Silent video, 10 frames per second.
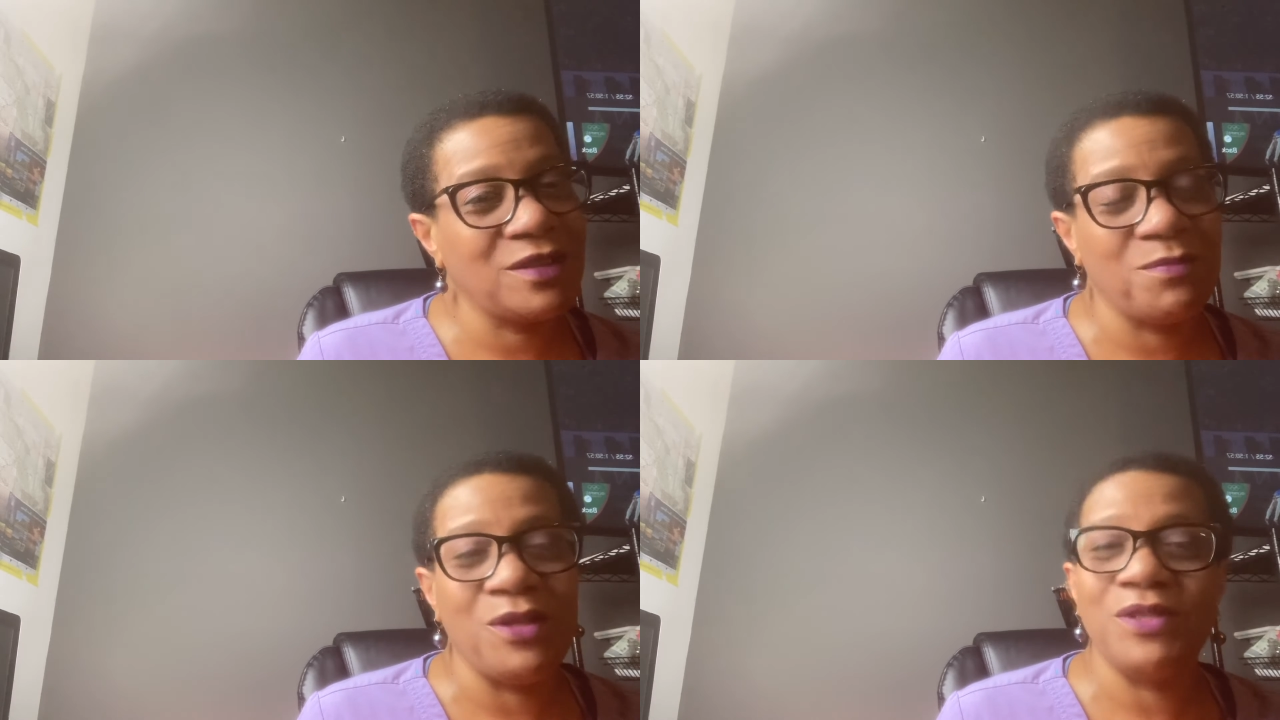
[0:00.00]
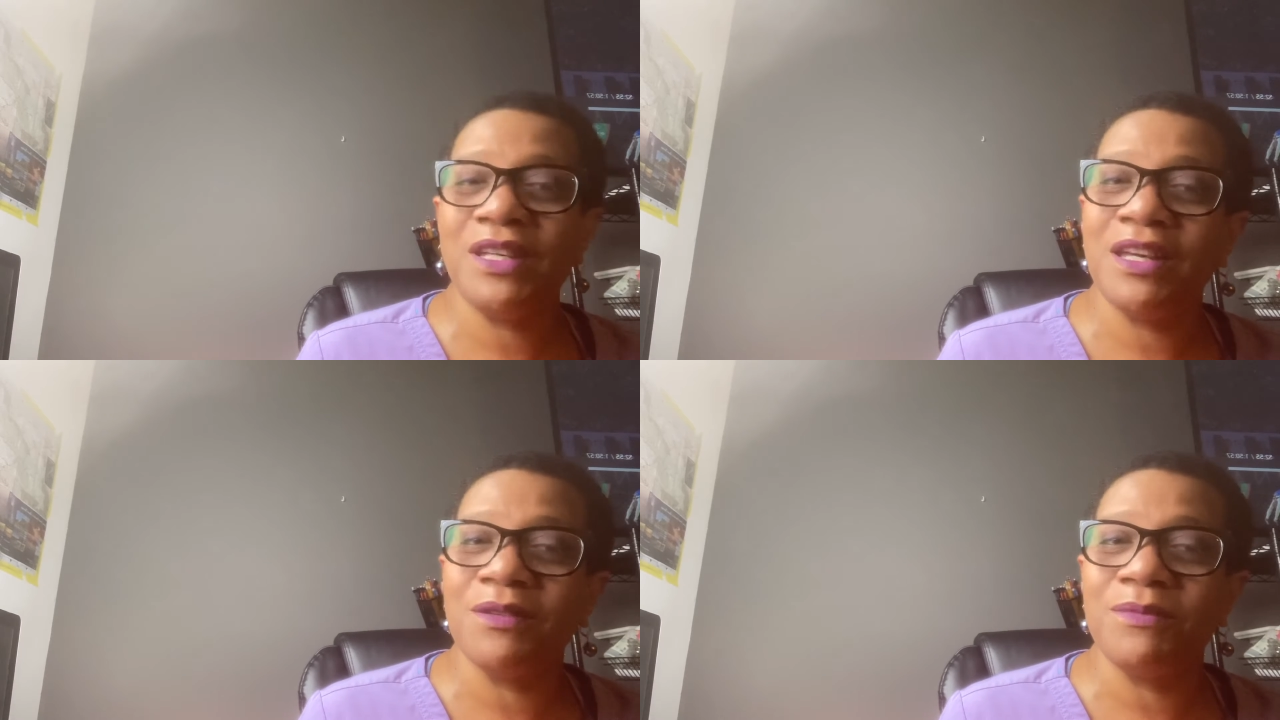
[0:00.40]

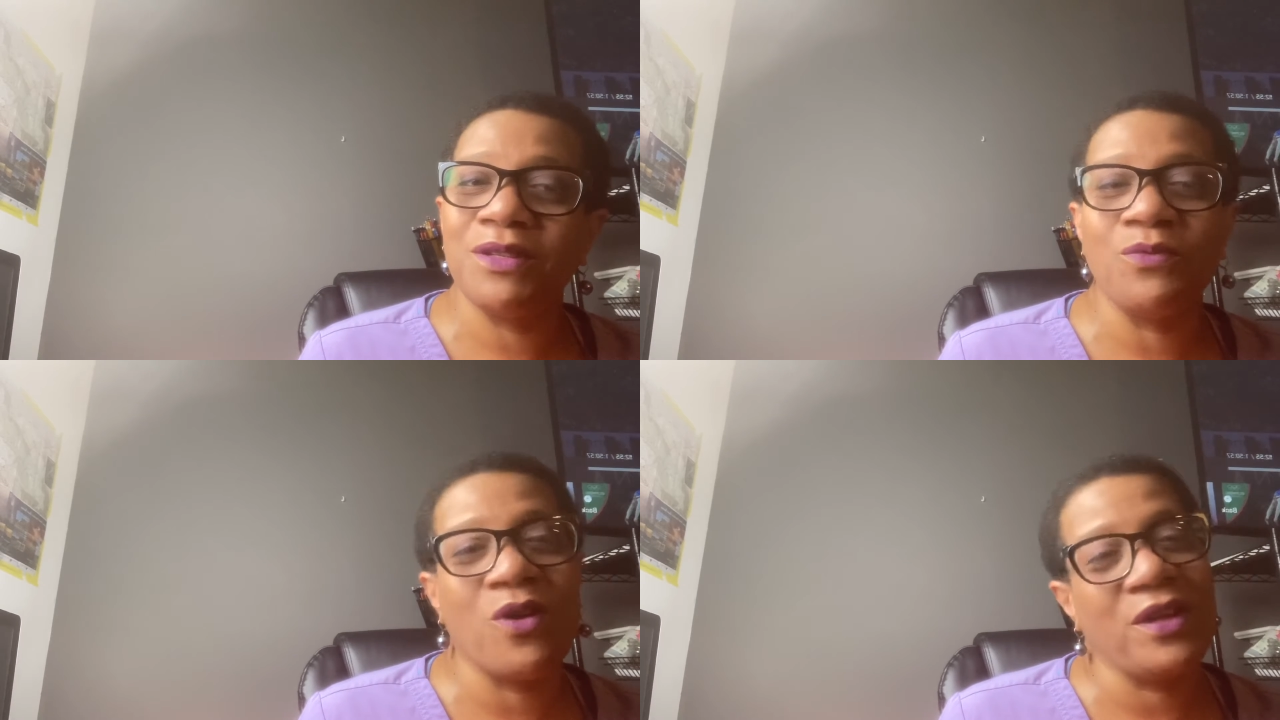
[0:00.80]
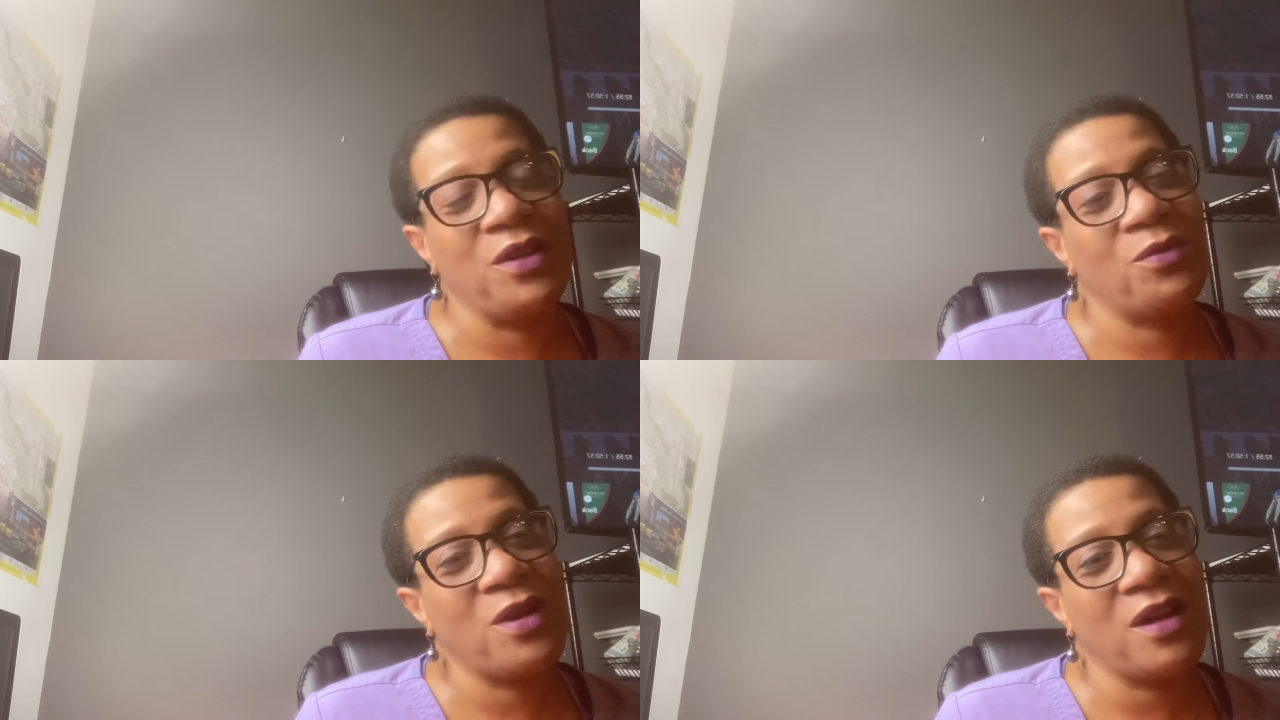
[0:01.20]
museums, and walking
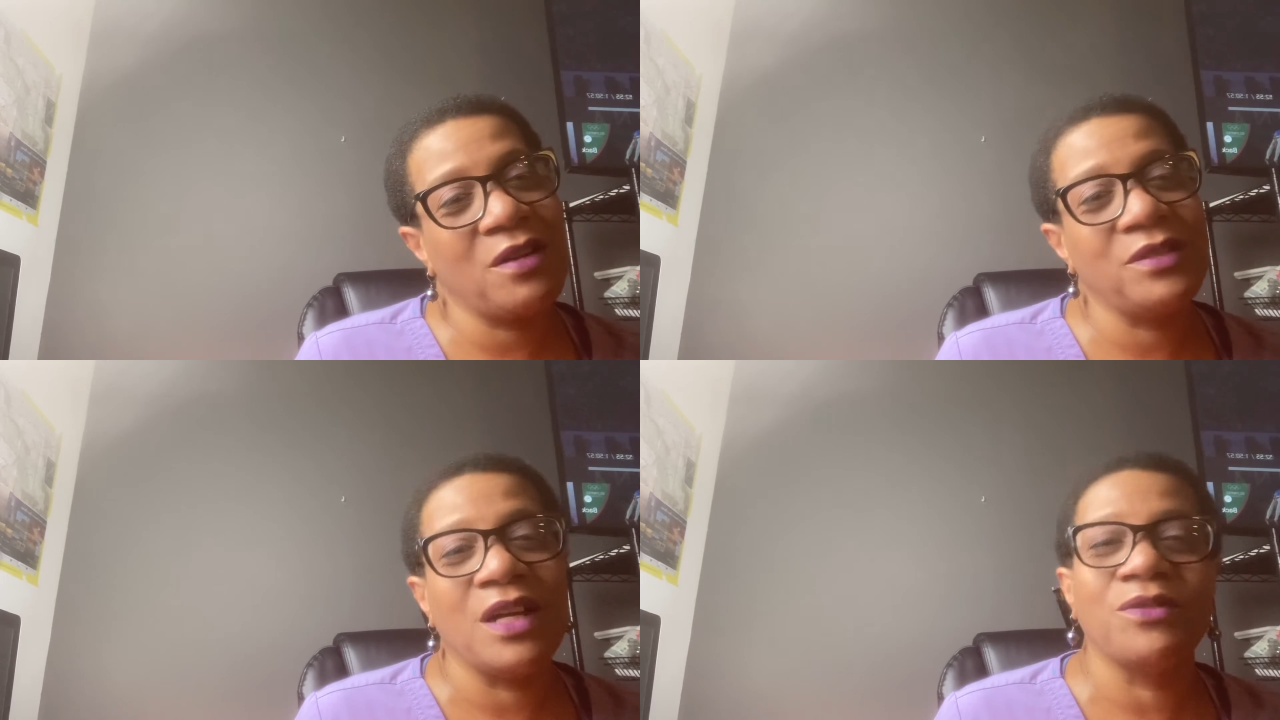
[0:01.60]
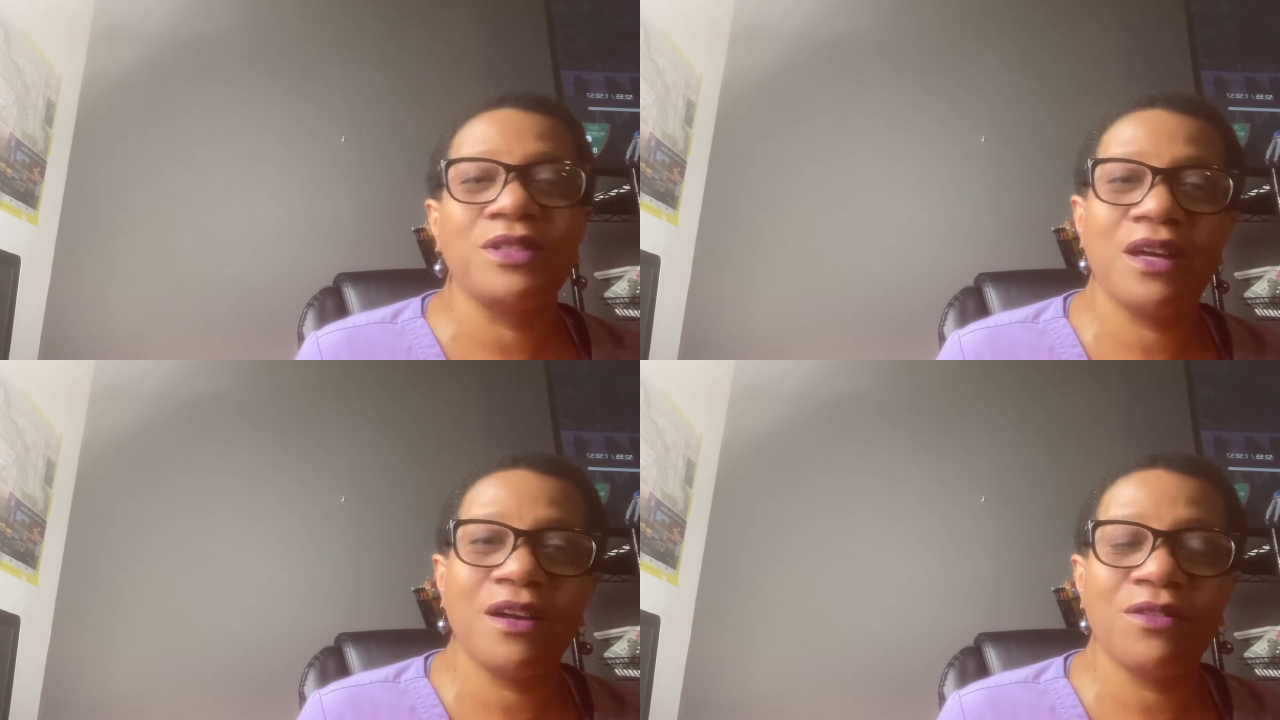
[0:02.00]
around
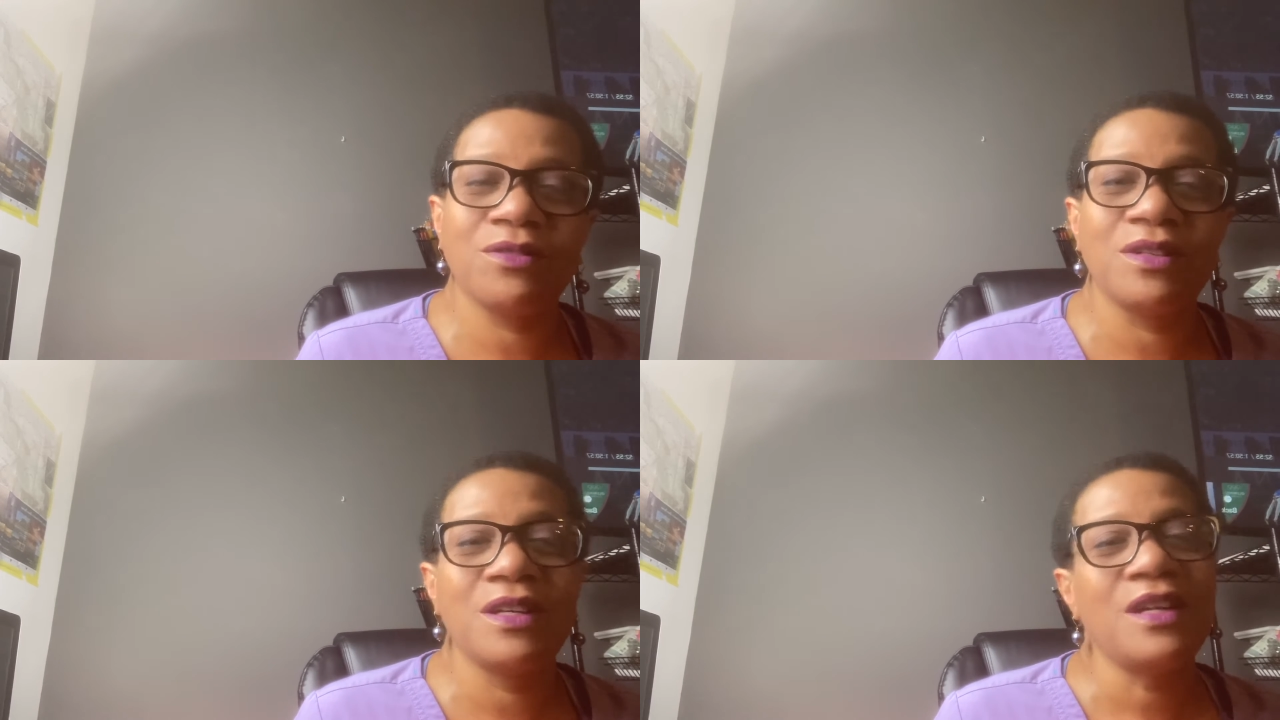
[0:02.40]
downtown.